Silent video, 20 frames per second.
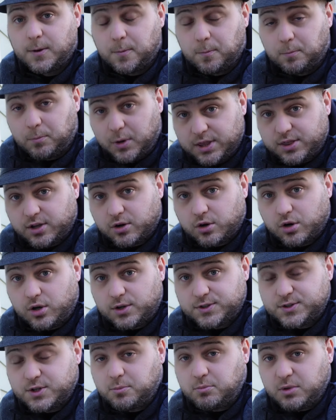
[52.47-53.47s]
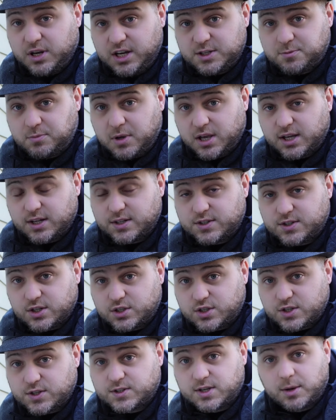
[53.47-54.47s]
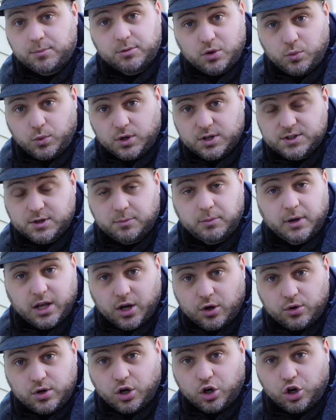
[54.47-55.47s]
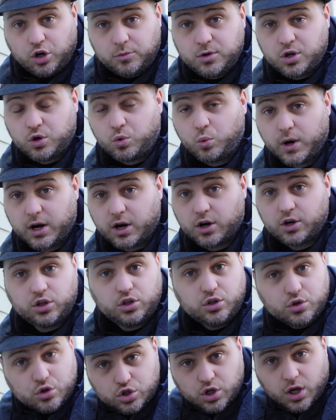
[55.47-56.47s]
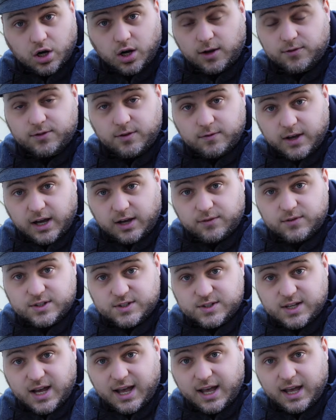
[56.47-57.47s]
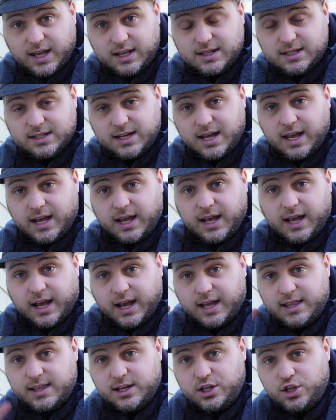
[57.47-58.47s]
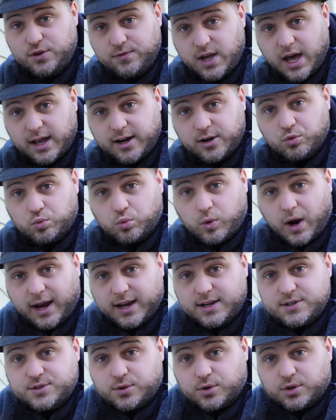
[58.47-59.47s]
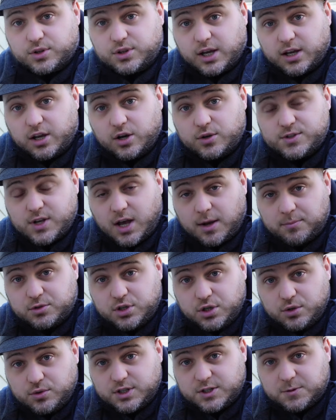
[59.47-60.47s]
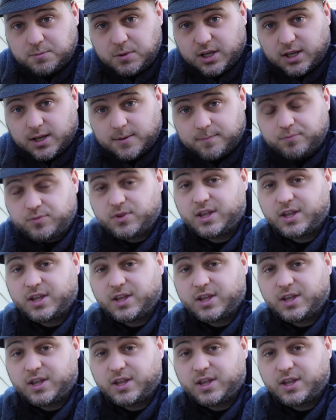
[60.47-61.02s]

But there are also many spigots, such as some of the ones on my own home, where you shut off the valve inside, and then you've got a riser that goes up to the spigot.